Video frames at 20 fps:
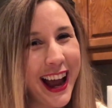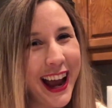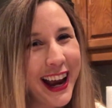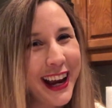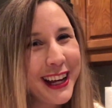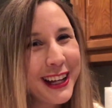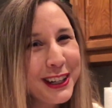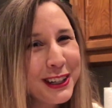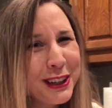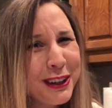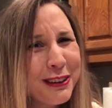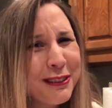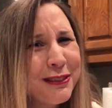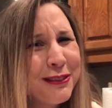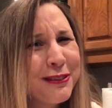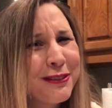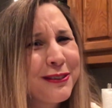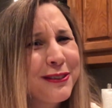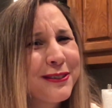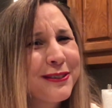kind
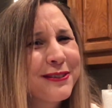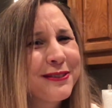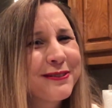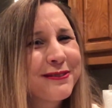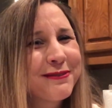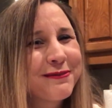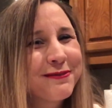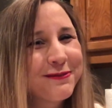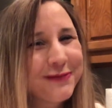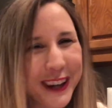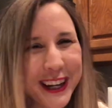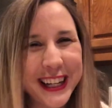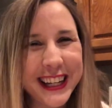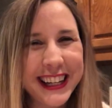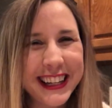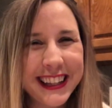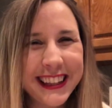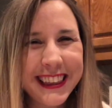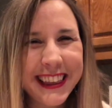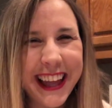of
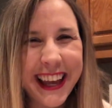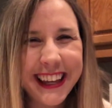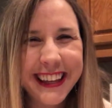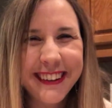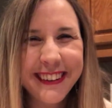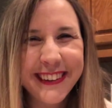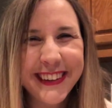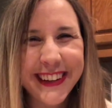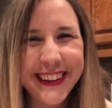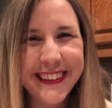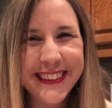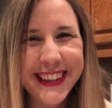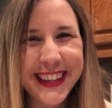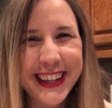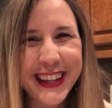funny that you use